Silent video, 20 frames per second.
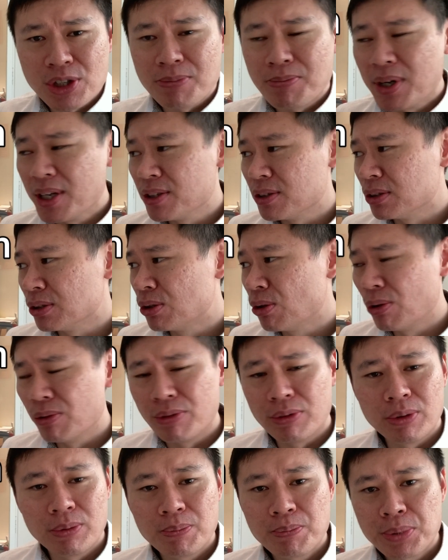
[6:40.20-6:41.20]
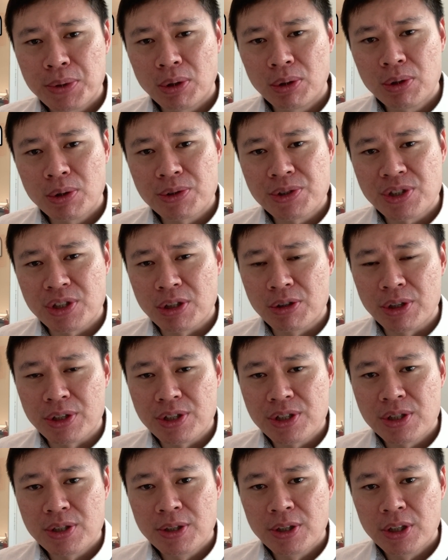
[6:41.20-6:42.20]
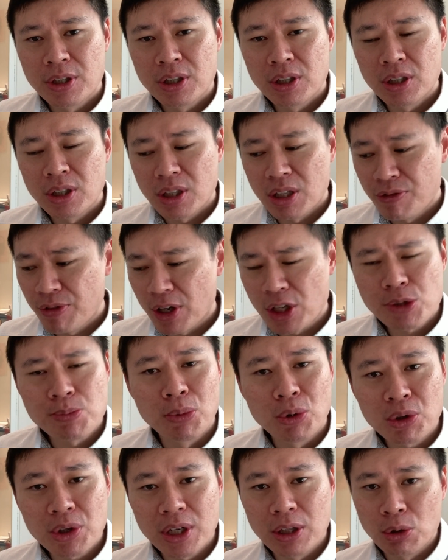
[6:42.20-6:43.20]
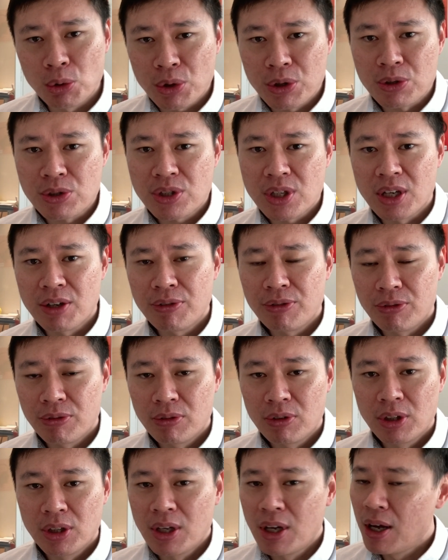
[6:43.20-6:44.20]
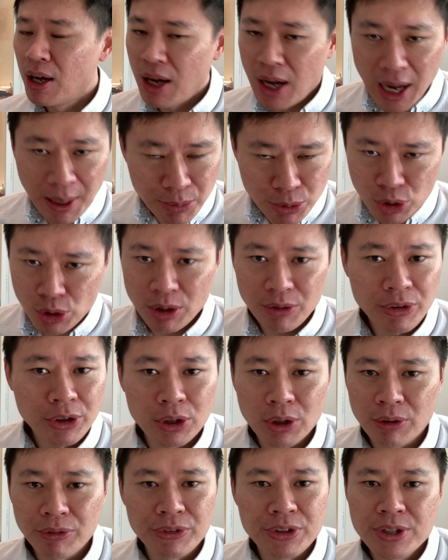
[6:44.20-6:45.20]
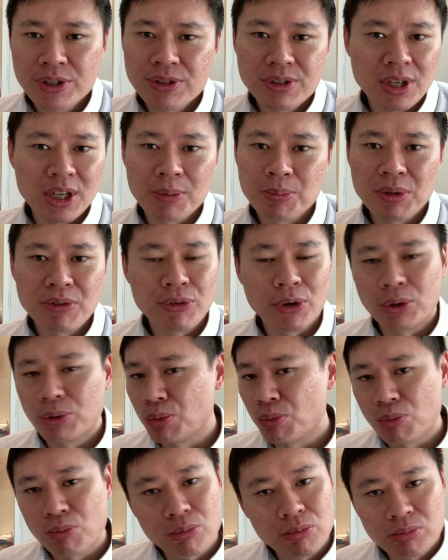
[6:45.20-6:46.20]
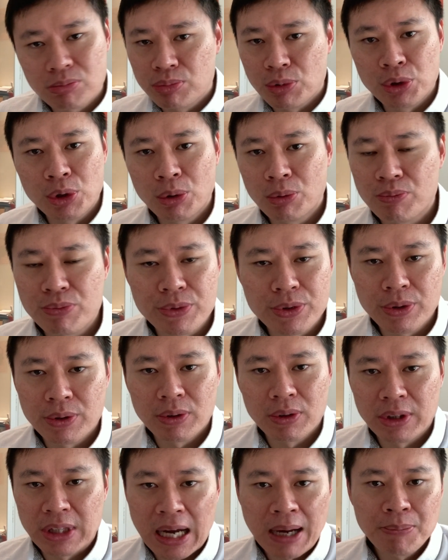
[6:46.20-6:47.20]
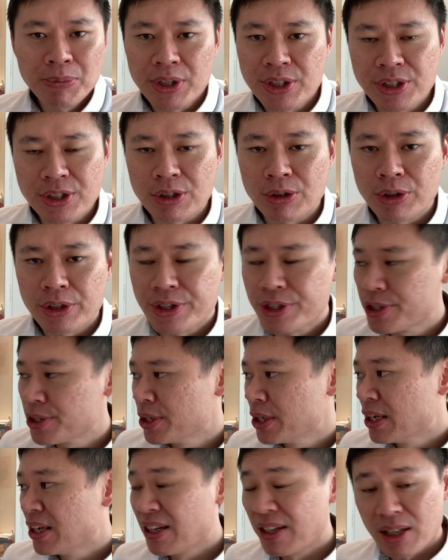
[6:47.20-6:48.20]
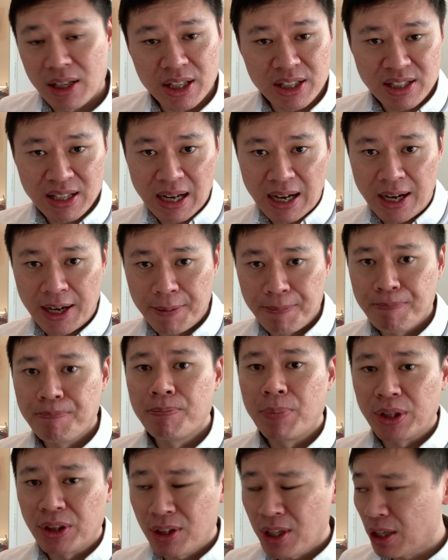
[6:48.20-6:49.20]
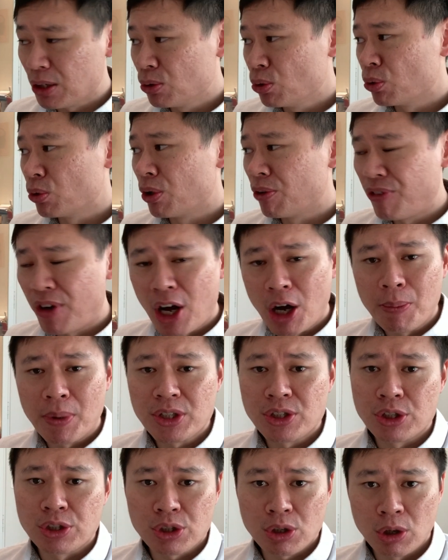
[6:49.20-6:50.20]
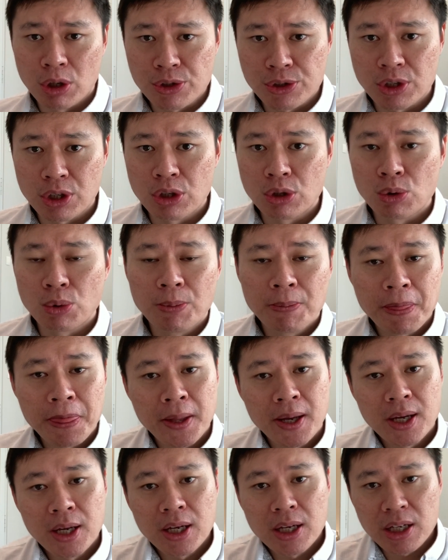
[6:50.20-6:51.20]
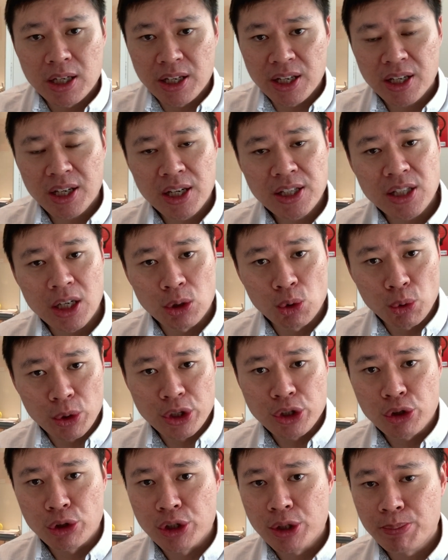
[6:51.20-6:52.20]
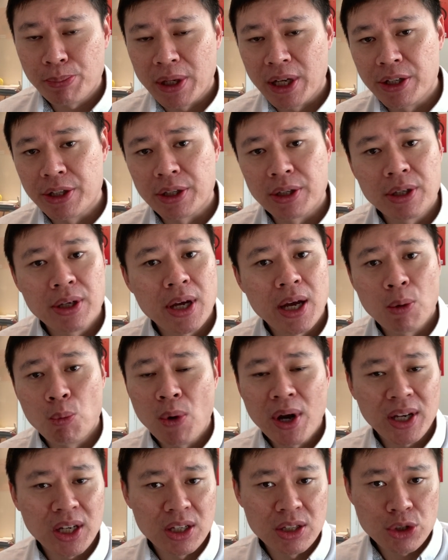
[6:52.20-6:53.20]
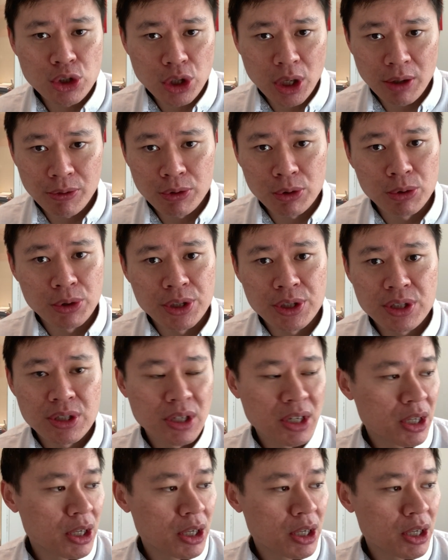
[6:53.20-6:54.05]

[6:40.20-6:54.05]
a month gone purely on cigarettes. If you are a smoker and looking to save, I'm sure you've heard of this saying before, to, you know, dump the cigarettes. It's hard, but take note of how much it's costing you. In any case, I do insurance planning, and what I can share with you is